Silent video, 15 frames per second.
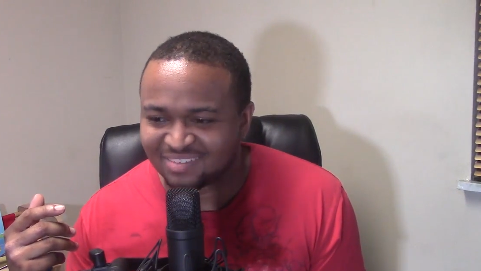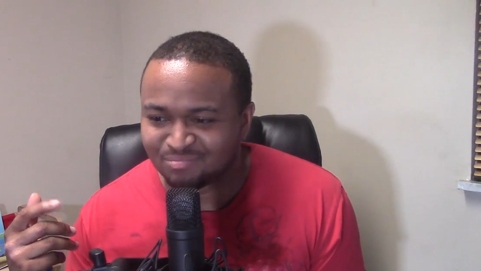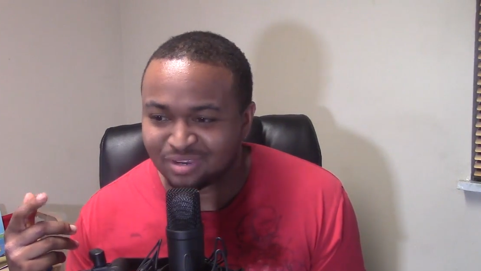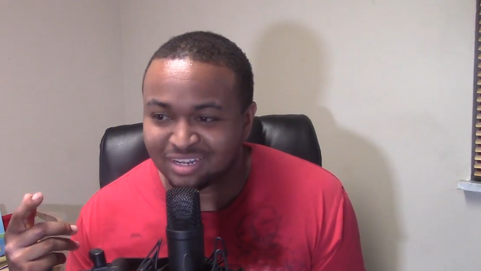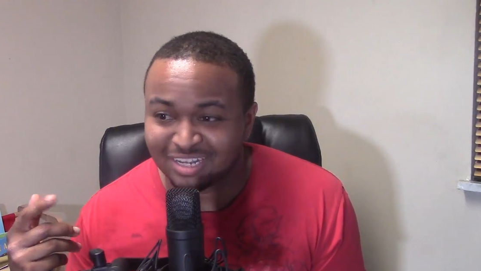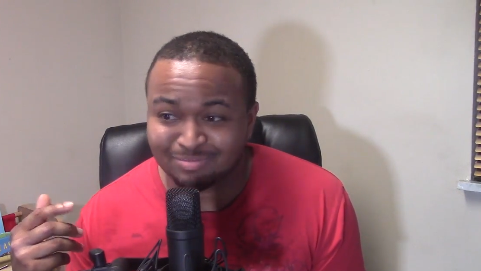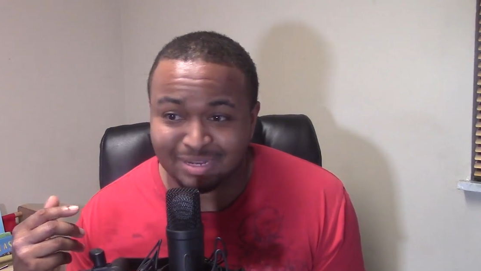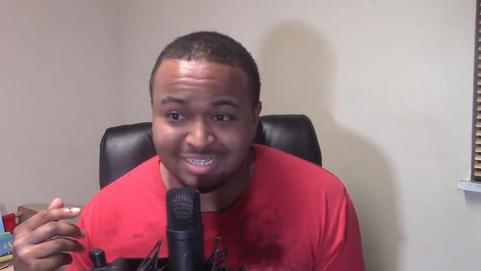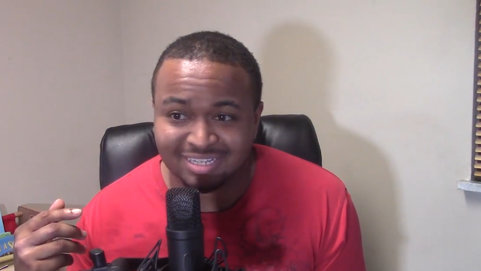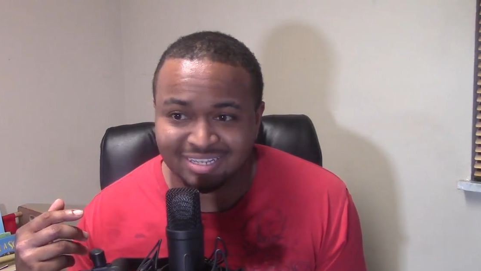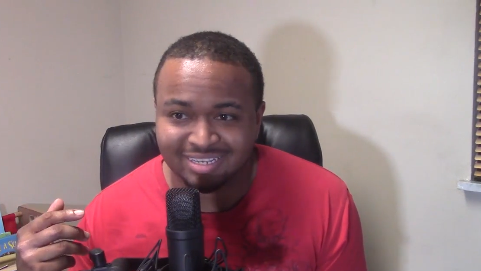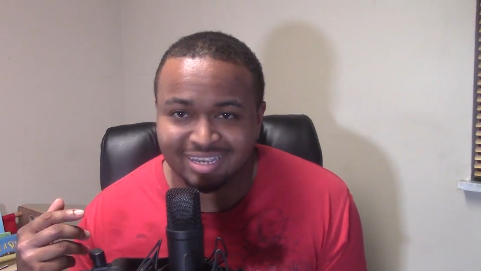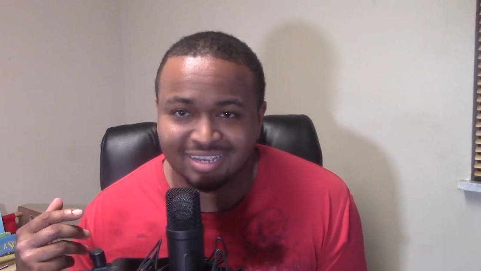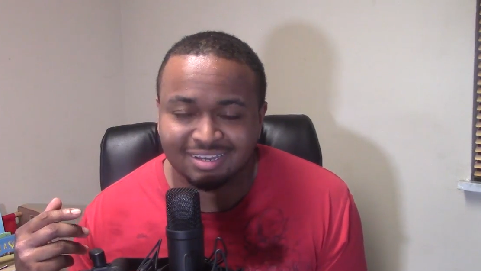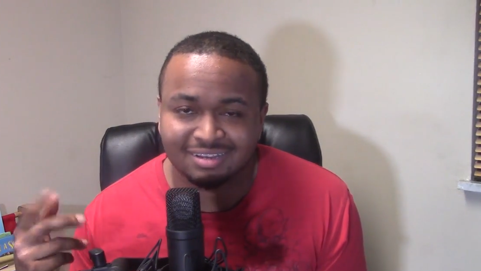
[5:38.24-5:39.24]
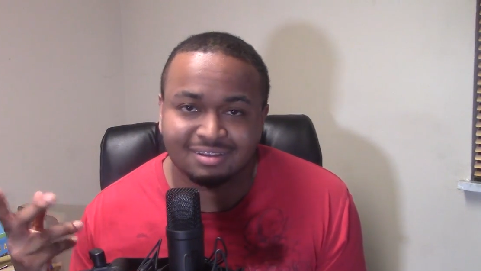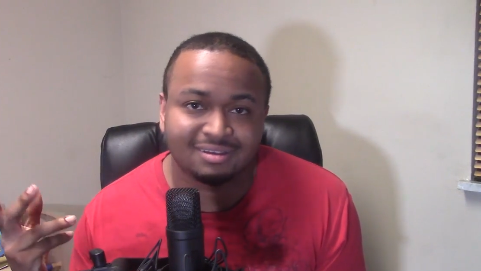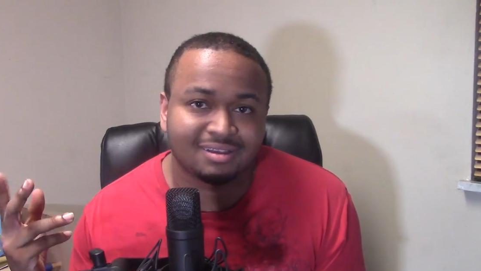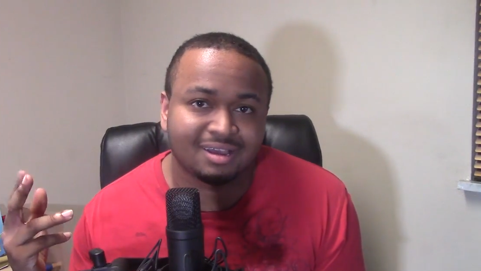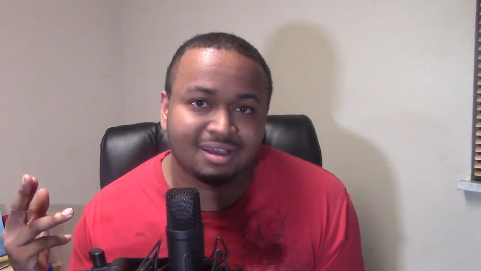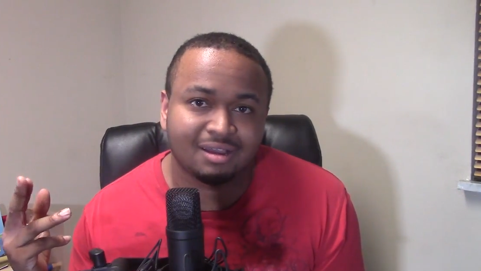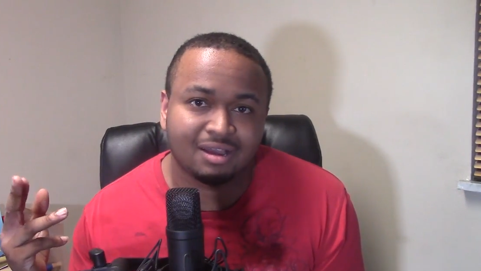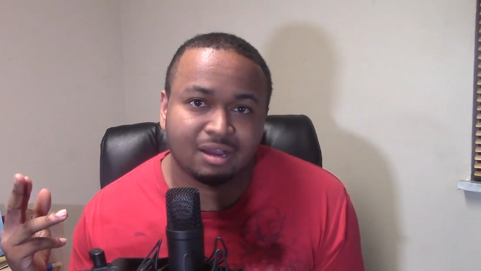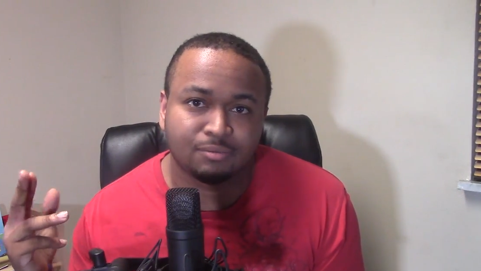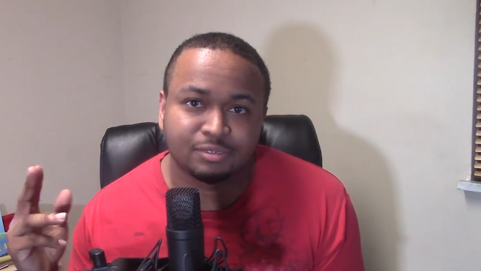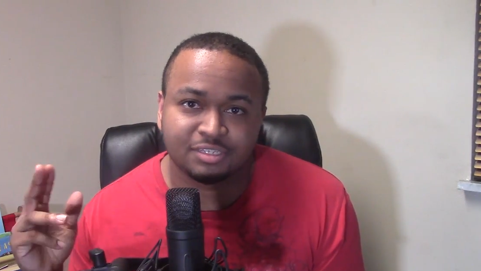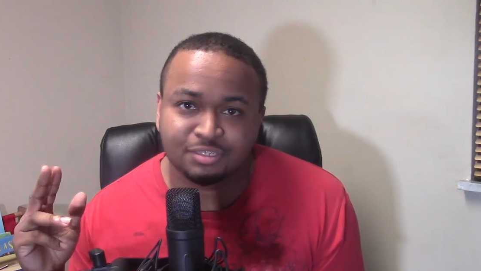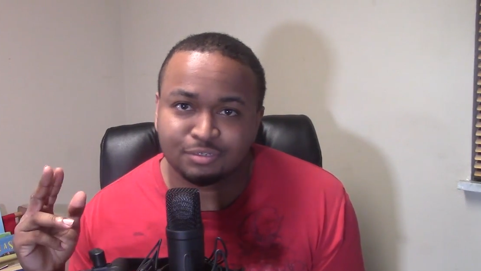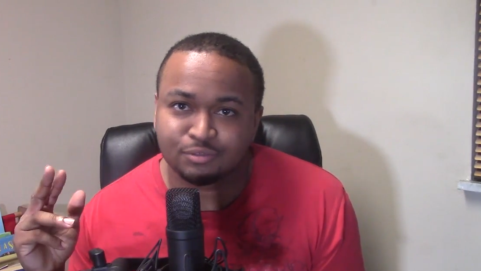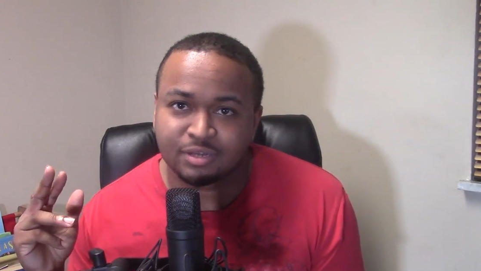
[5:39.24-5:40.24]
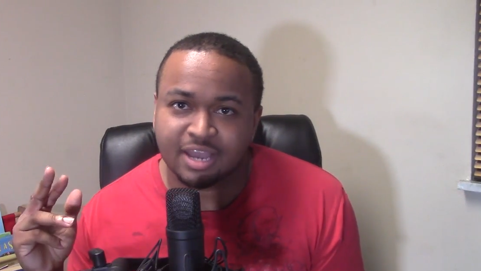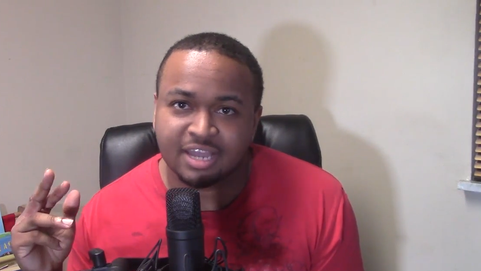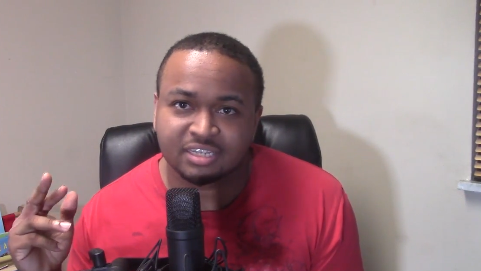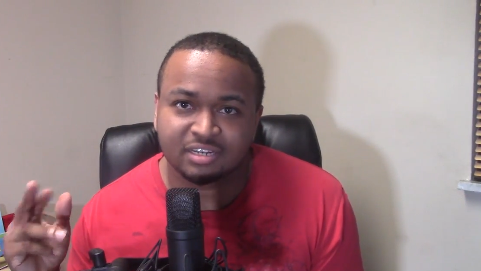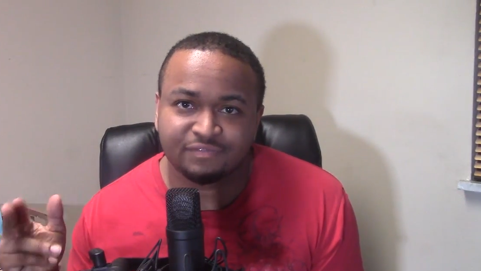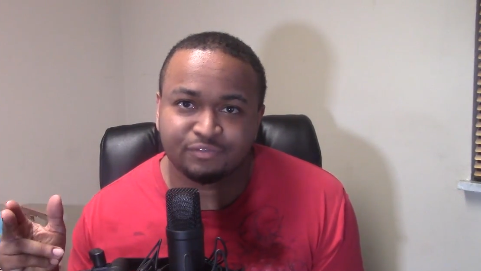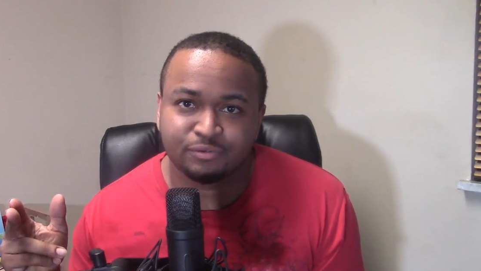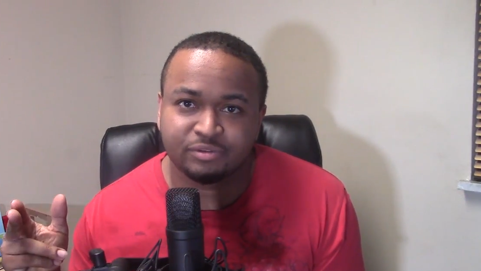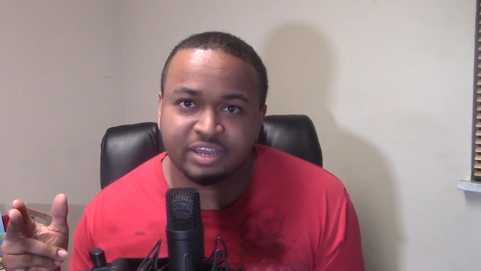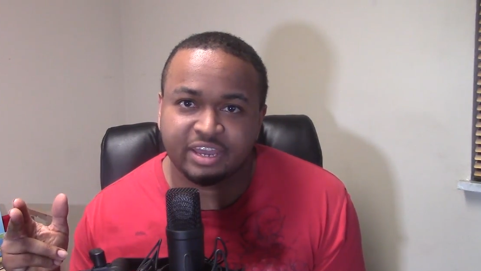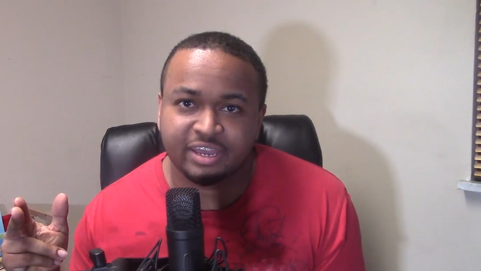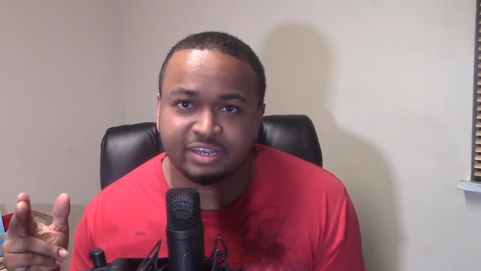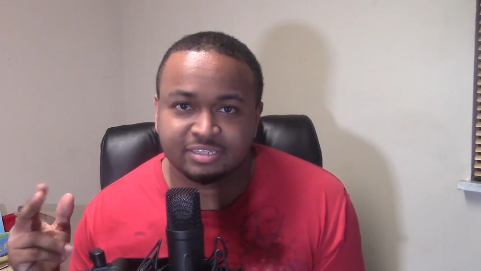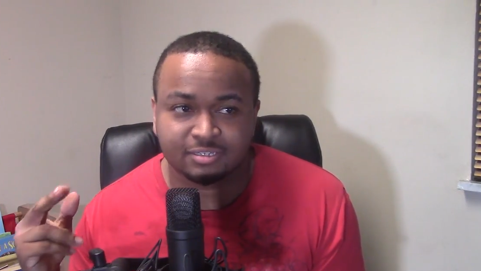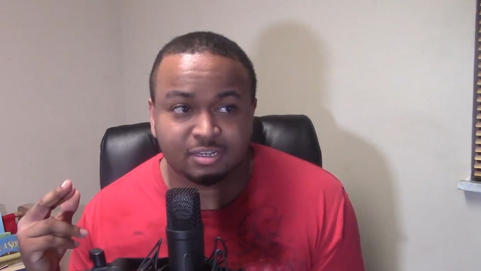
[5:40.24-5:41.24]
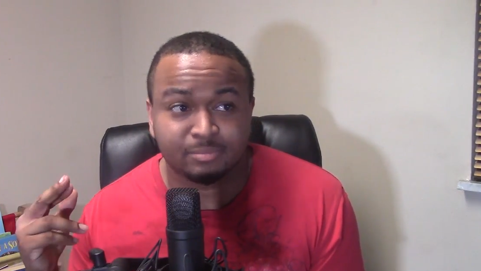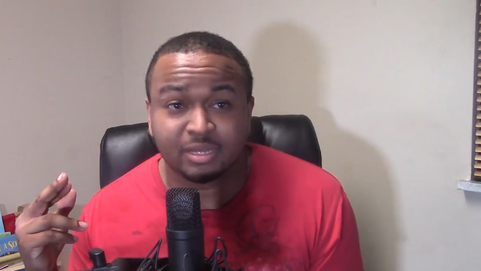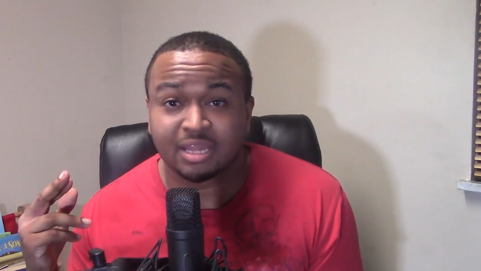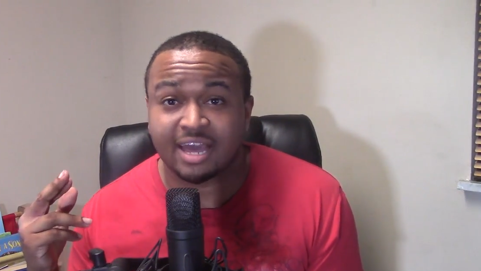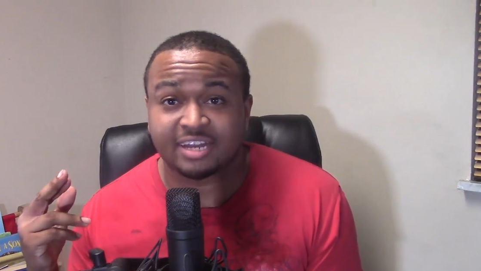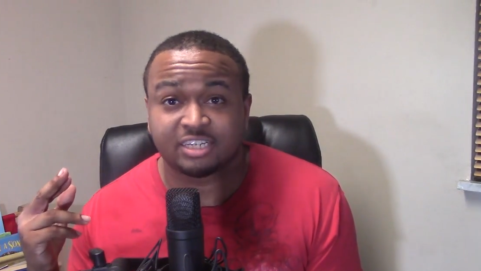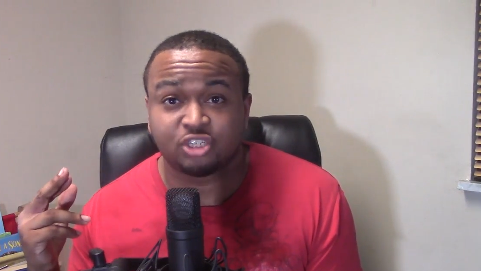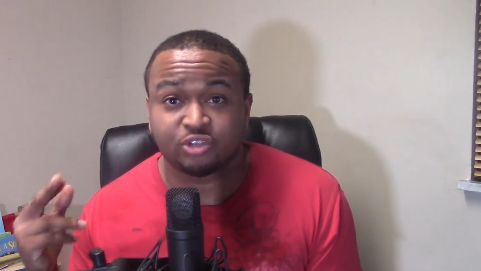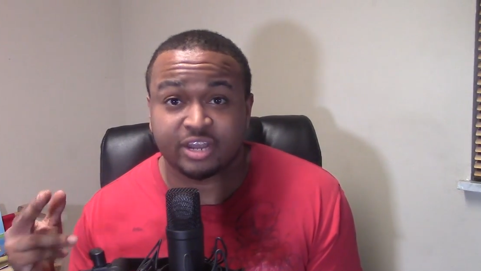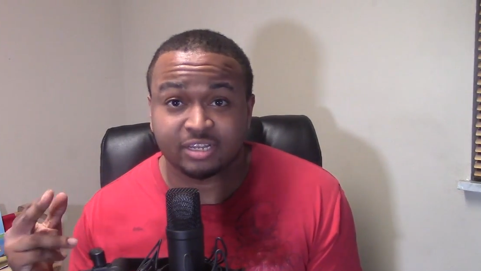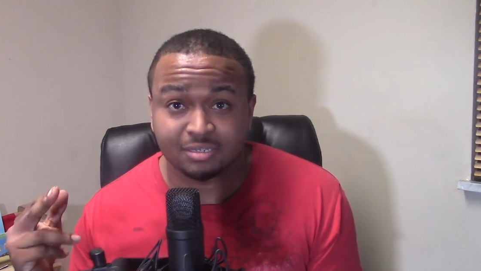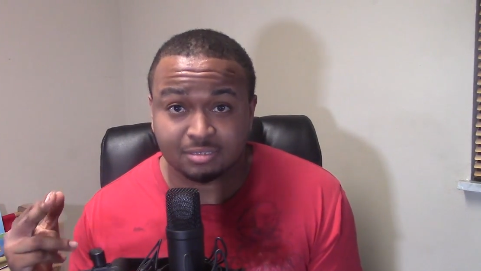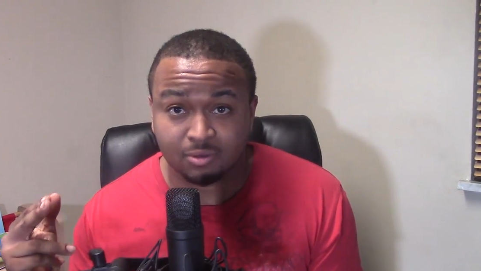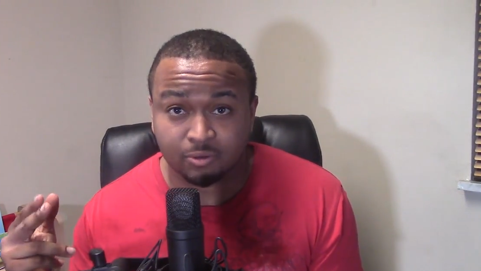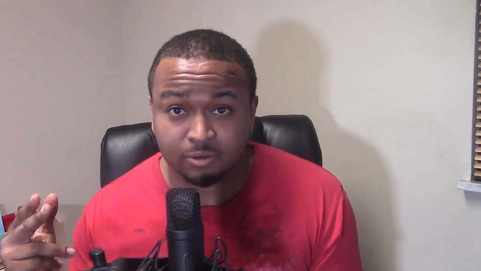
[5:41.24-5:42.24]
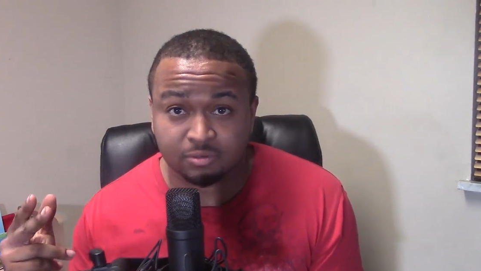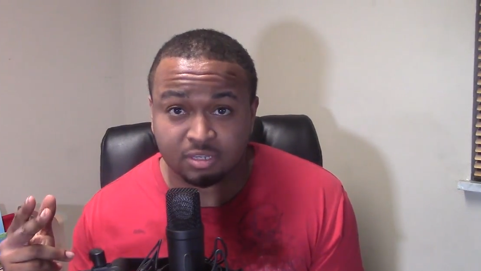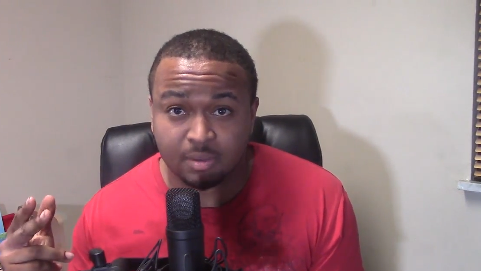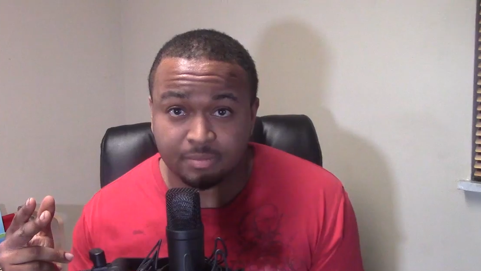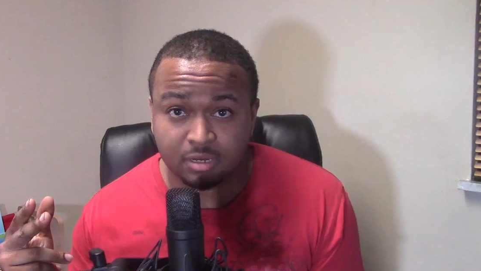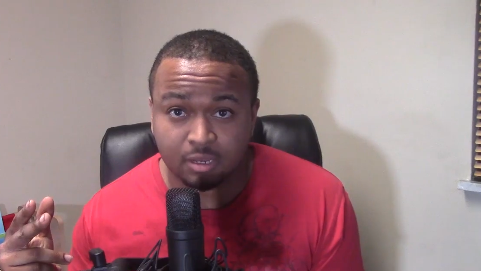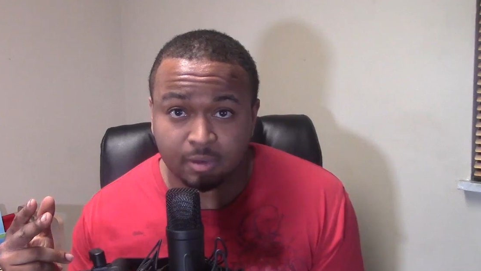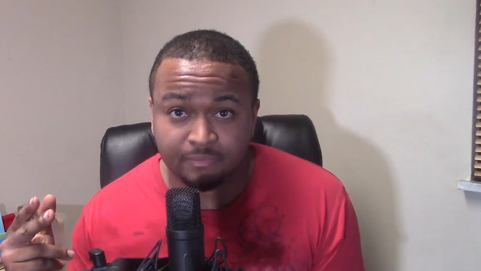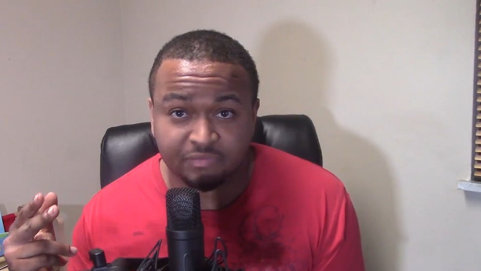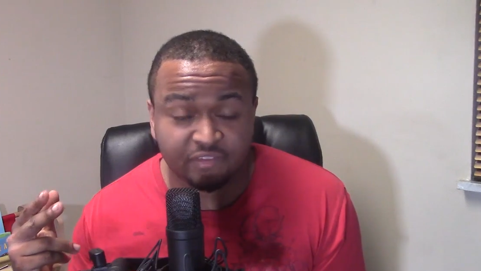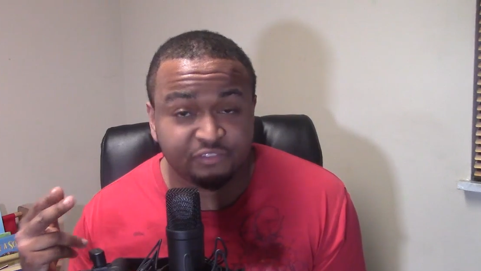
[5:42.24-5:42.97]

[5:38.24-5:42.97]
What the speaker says: But that's basically it. I will see you guys in a few days. There's going to be a lot of Drake tutorials coming up.